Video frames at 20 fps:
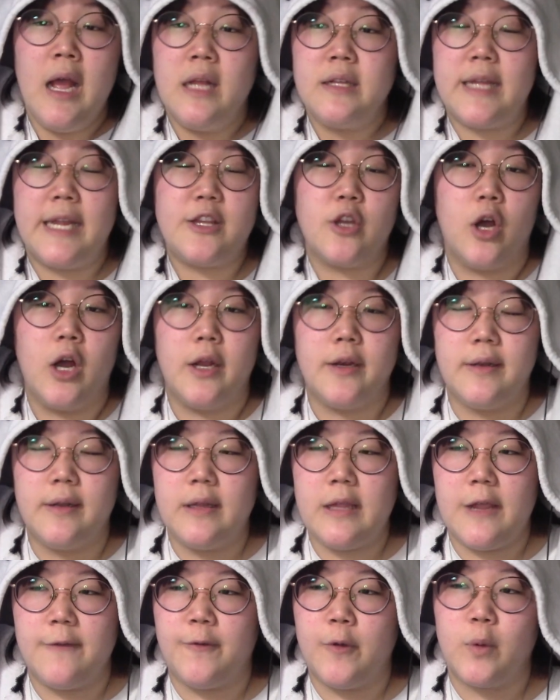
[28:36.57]
They thought
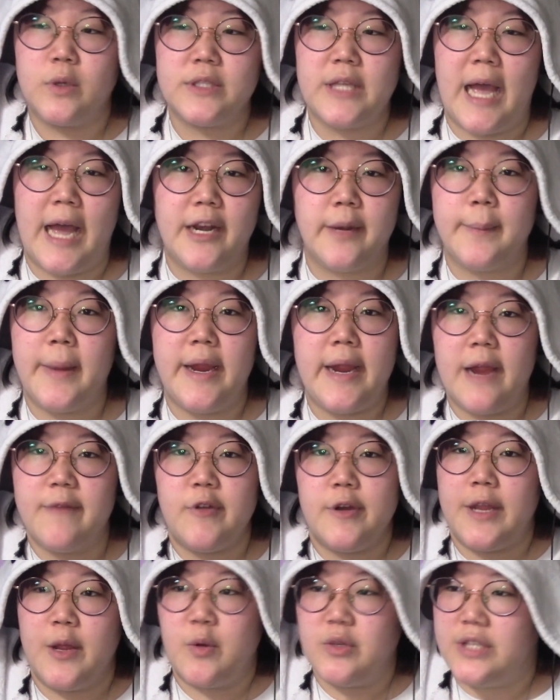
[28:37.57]
if it was anime,
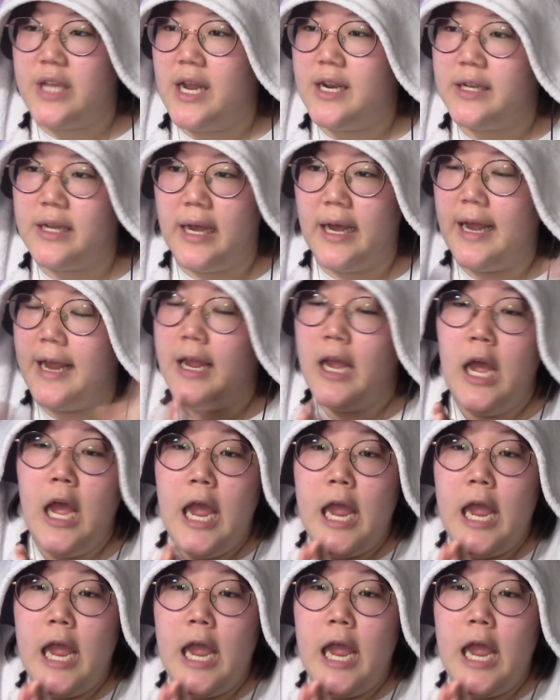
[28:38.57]
everything was hentai.